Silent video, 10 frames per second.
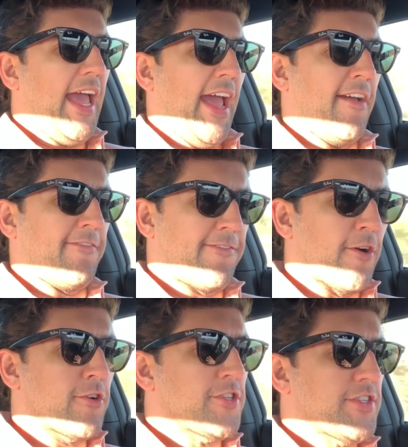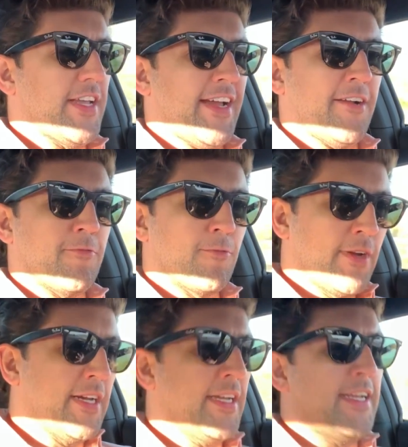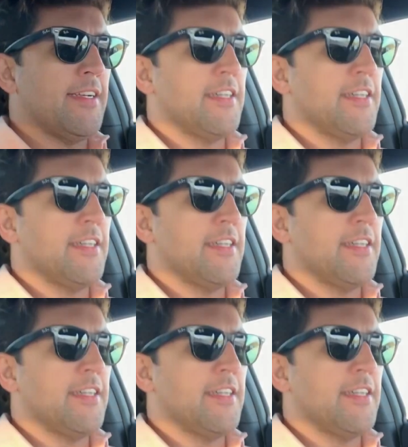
At first, I really didn't